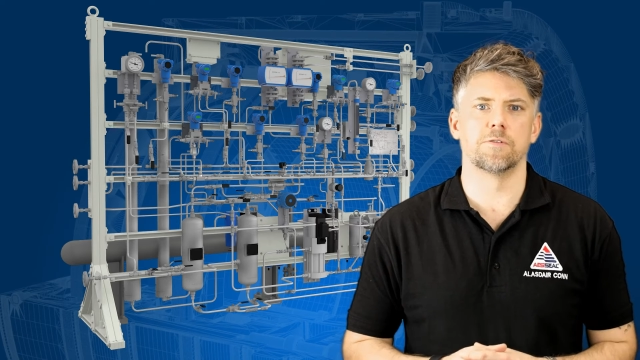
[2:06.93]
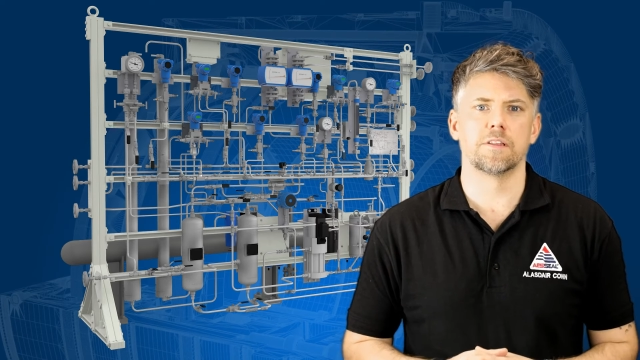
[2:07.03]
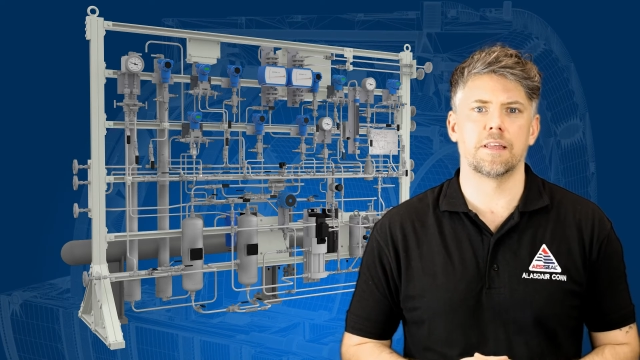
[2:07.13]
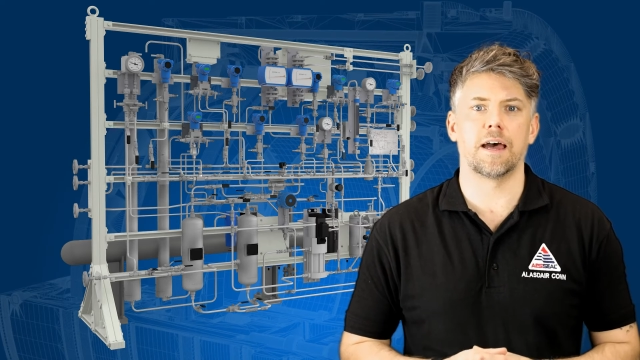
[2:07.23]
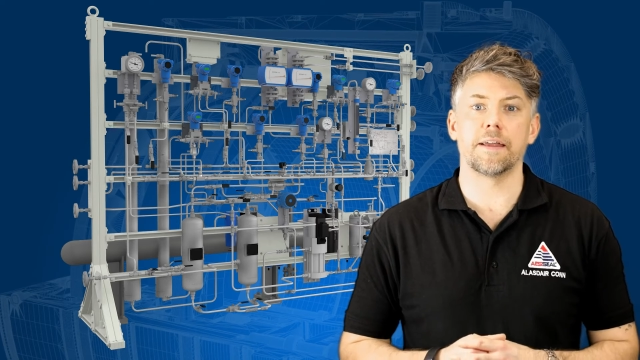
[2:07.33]

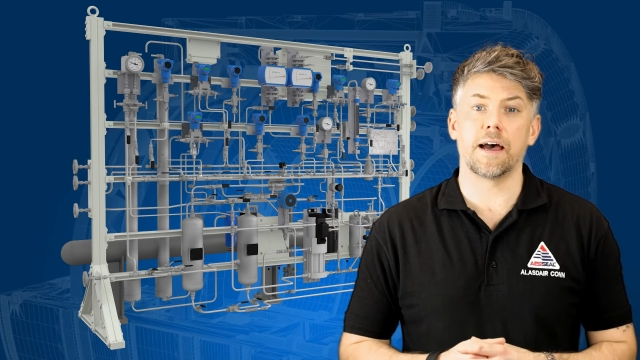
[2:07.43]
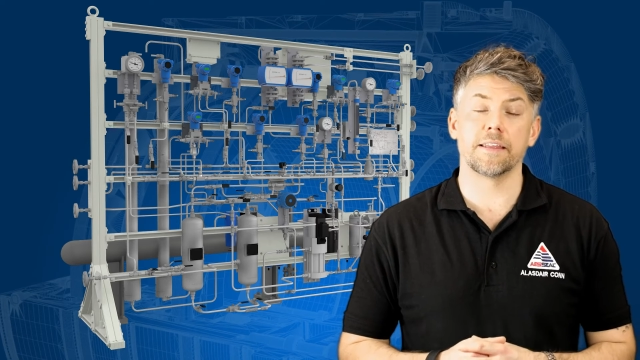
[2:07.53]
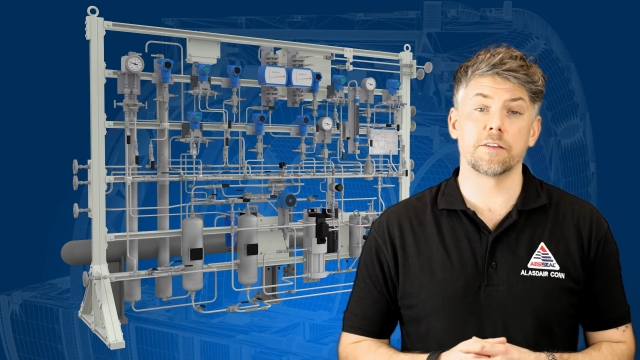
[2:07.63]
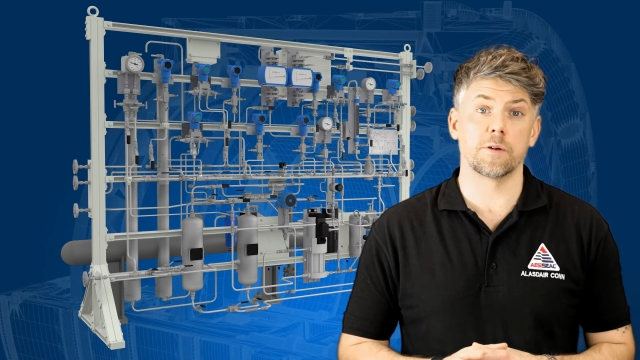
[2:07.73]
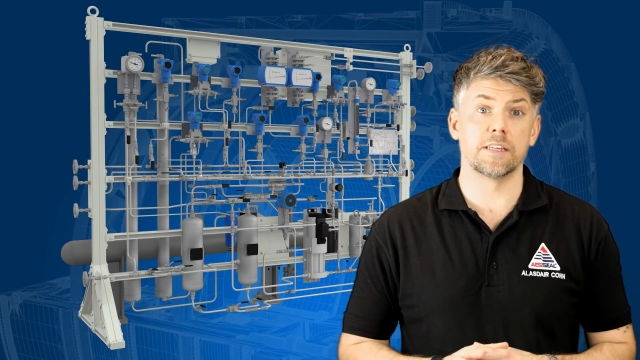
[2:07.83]
that an
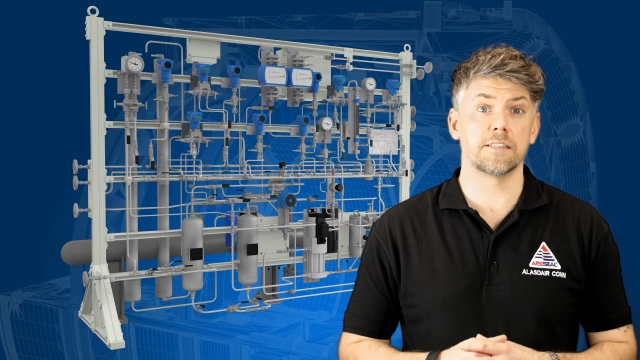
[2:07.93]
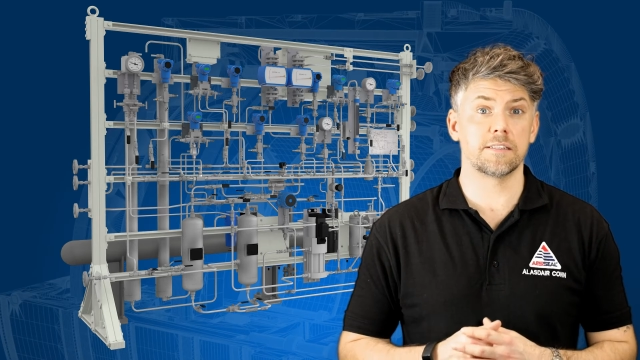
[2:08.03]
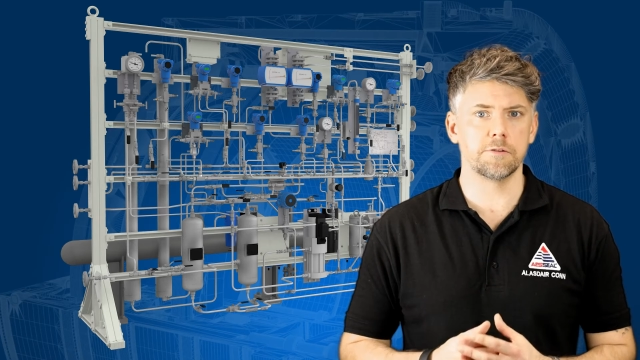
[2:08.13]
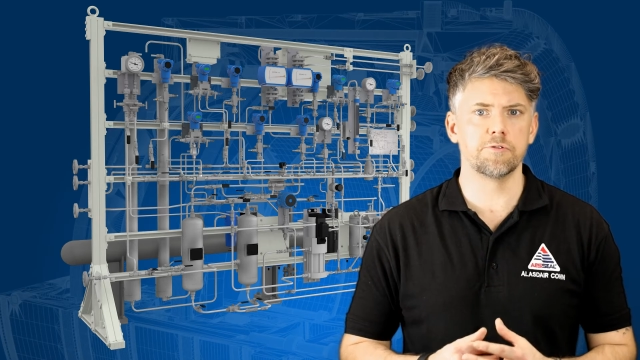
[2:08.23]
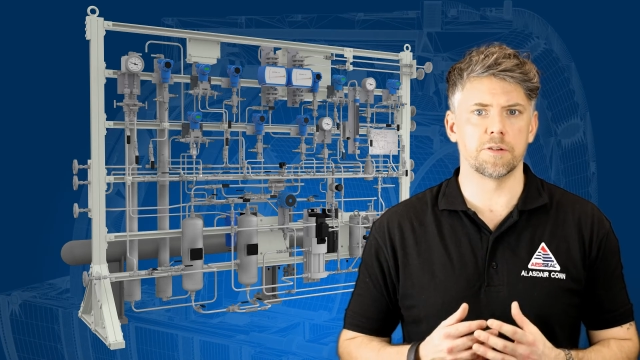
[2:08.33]
adequate
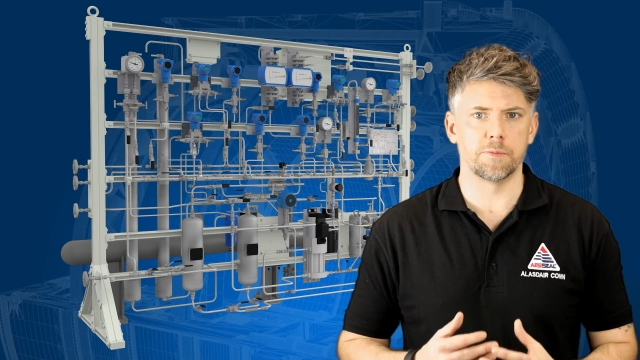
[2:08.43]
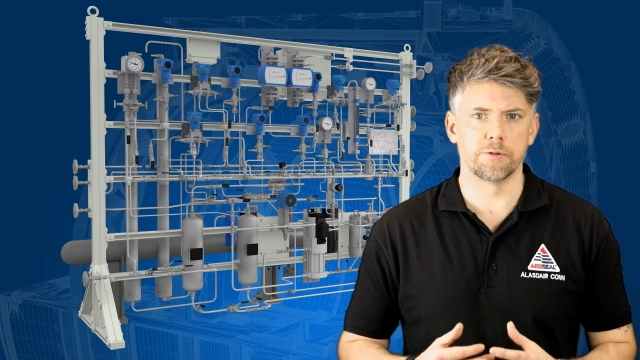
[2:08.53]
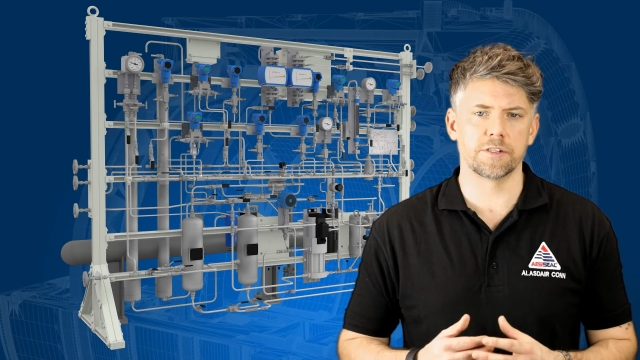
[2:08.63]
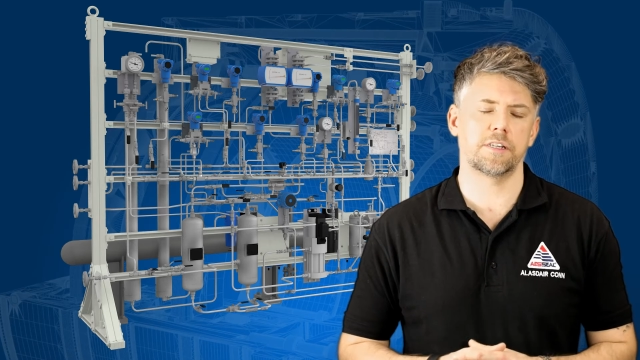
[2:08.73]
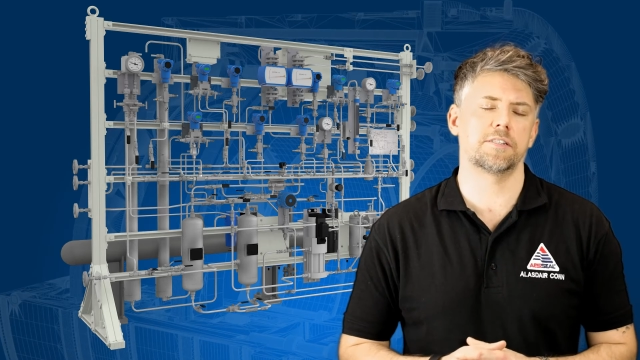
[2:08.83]
seal
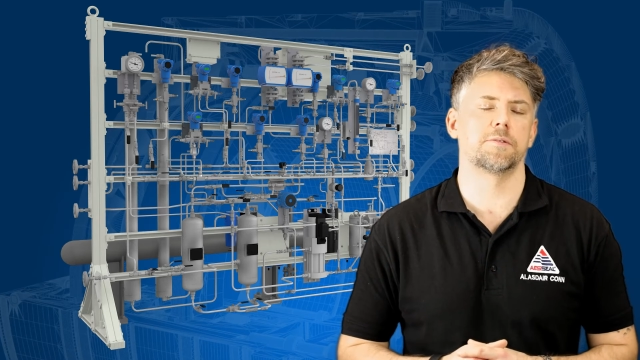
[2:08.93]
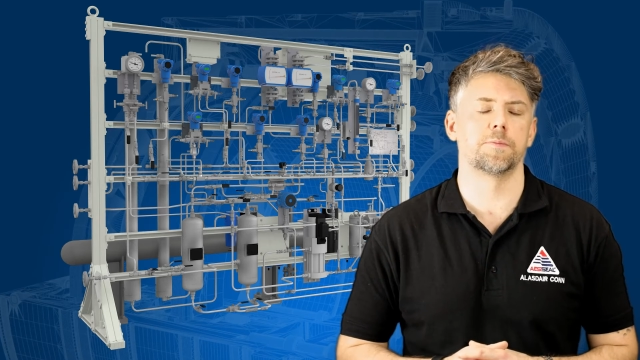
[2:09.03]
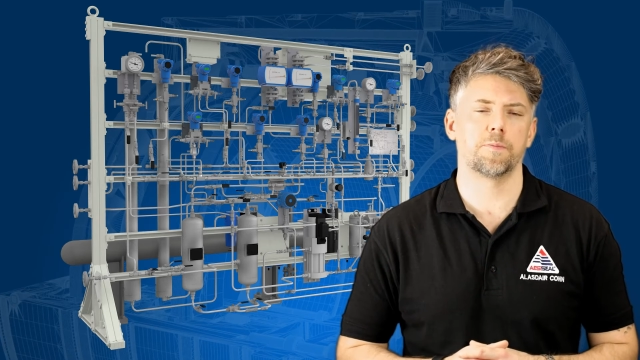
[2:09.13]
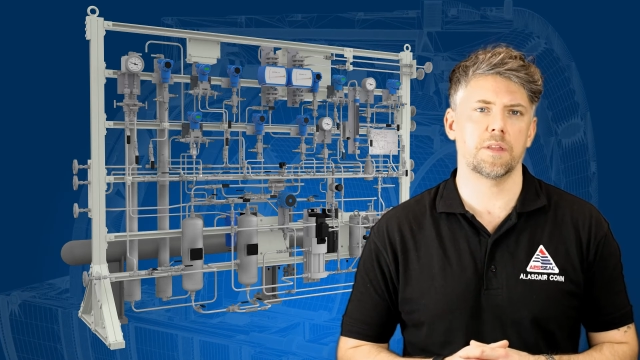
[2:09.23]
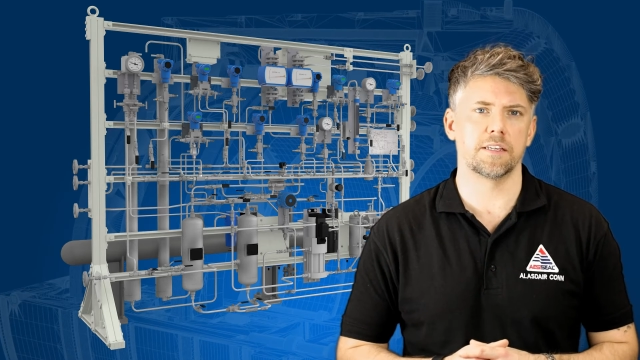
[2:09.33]
support system
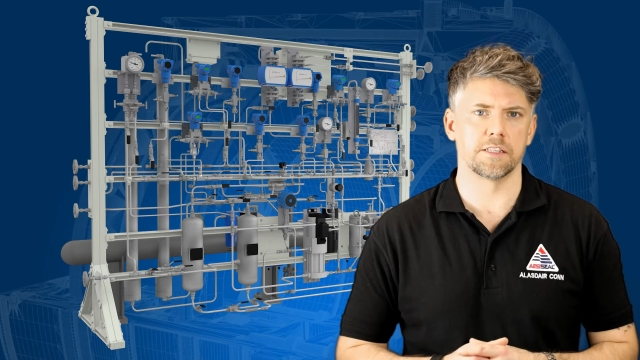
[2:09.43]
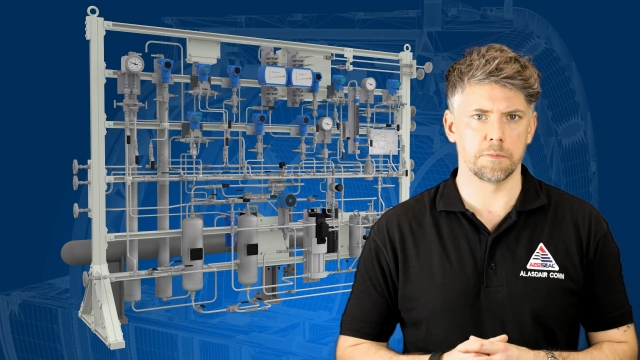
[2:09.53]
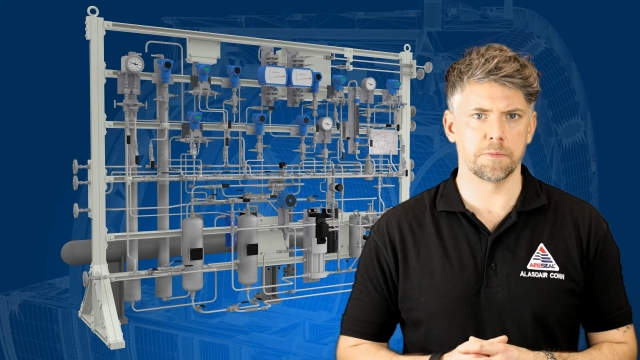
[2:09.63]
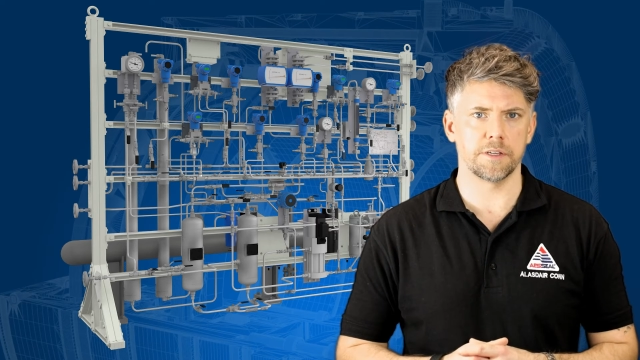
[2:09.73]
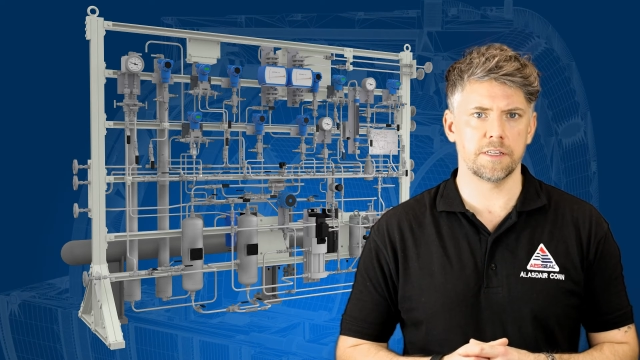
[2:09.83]
is
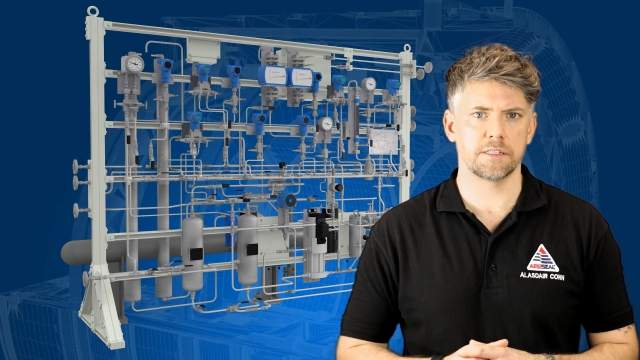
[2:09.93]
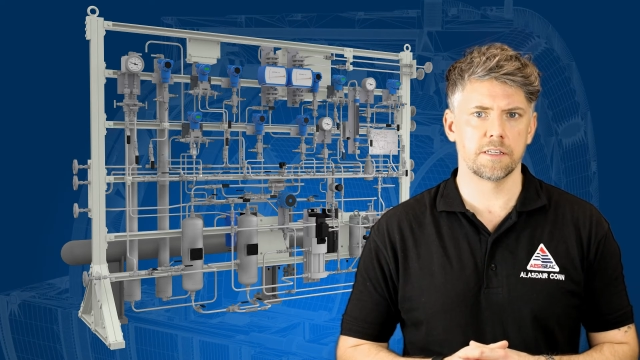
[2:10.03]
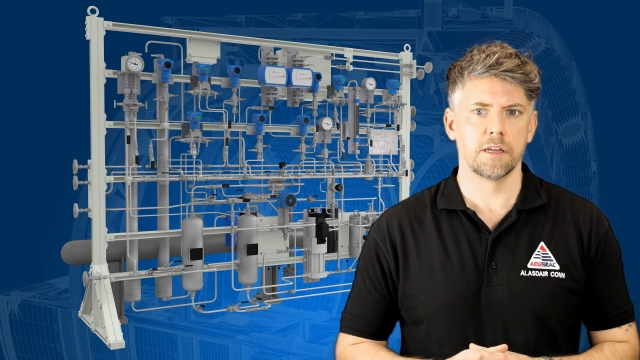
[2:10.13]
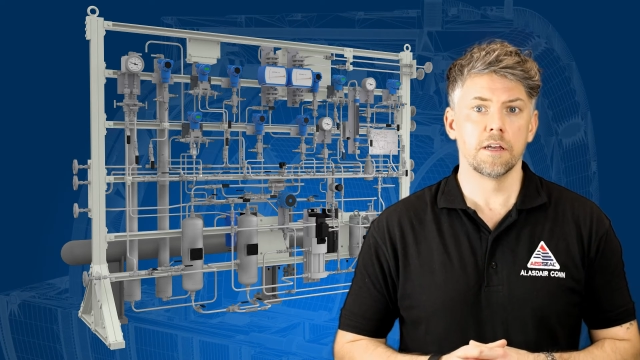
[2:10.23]
in place.